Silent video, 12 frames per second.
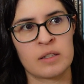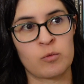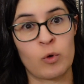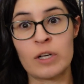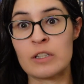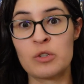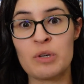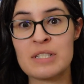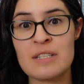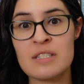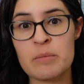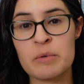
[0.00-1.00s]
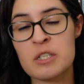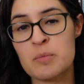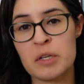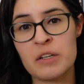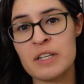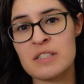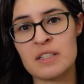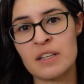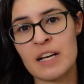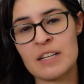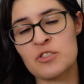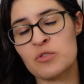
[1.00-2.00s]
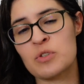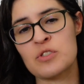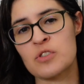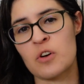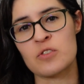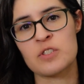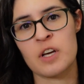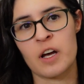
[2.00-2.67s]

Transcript: what Lucas ends up experiencing as a result